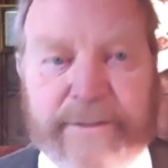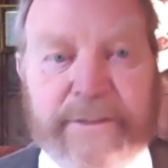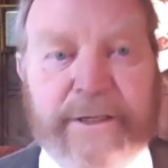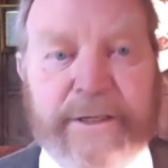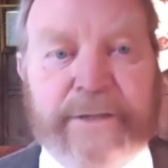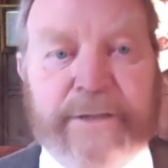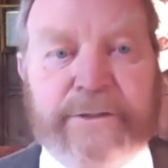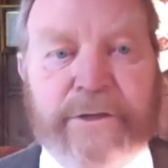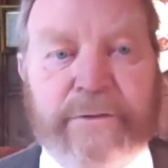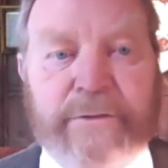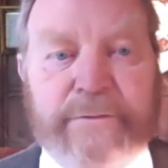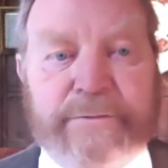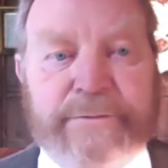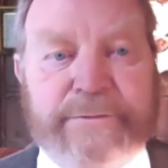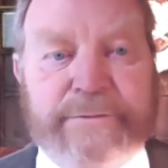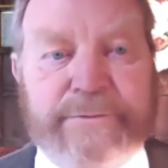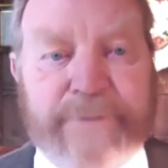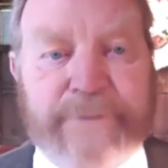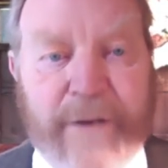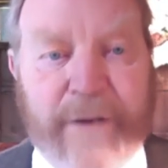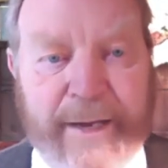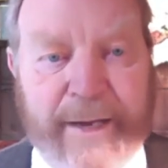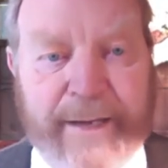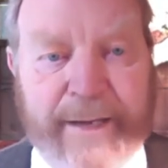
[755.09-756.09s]
set on
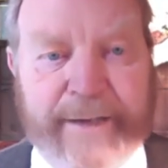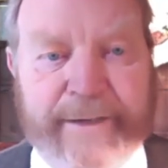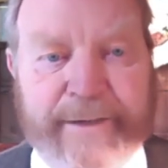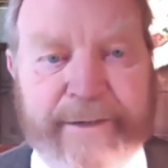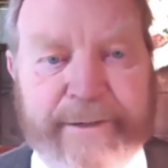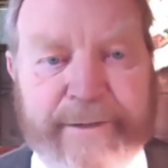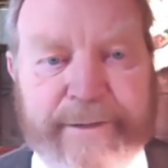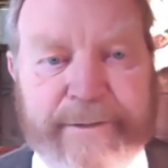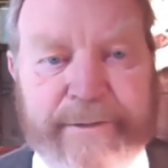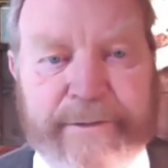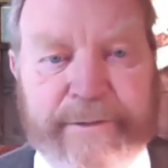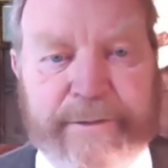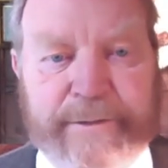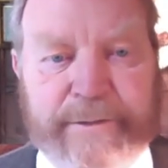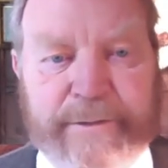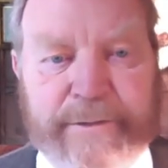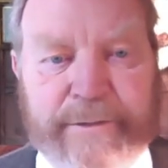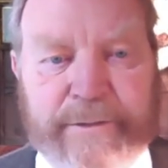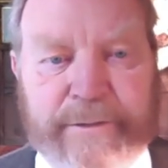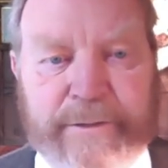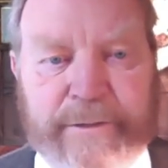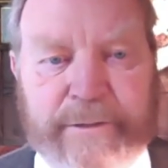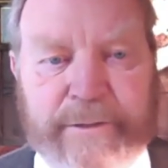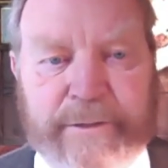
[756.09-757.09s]
fire
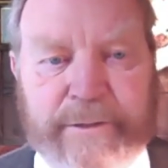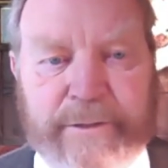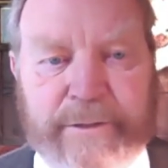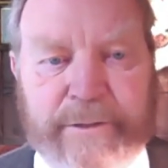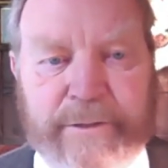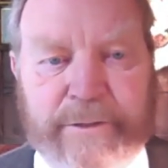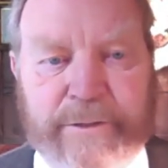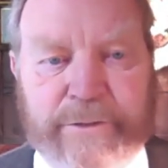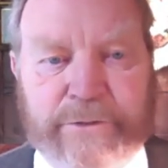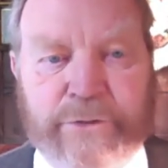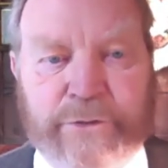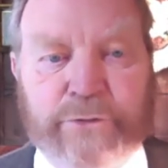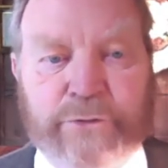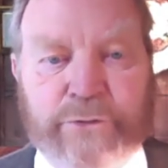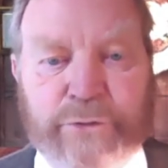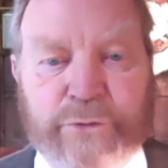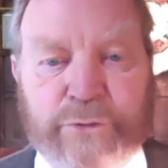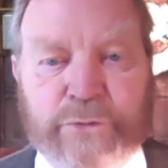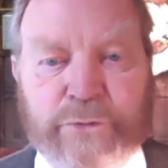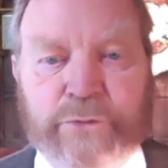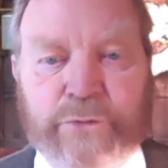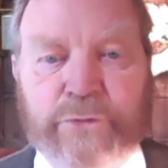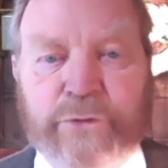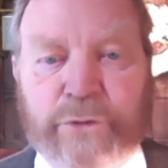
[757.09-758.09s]
to
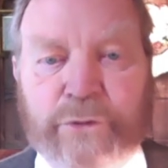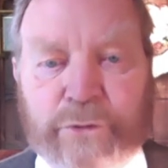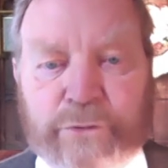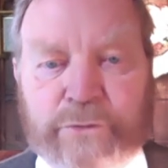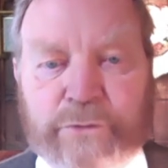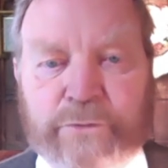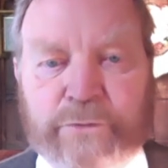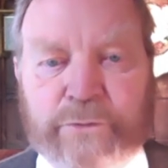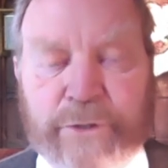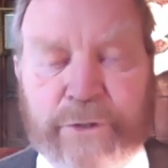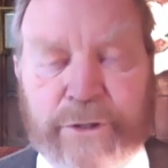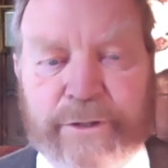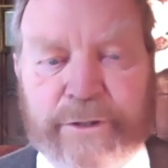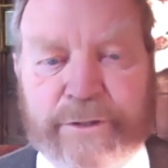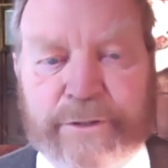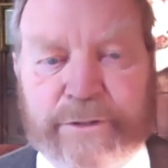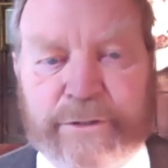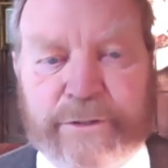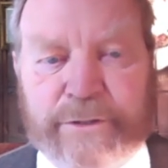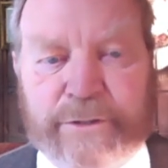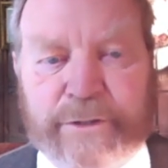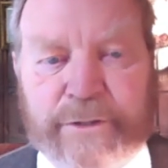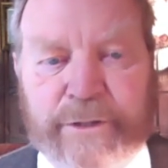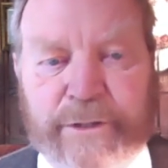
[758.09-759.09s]
do good
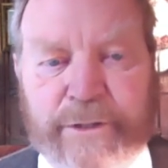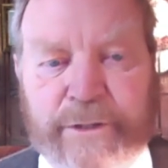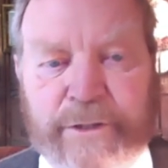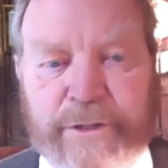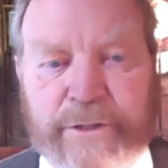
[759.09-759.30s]
works.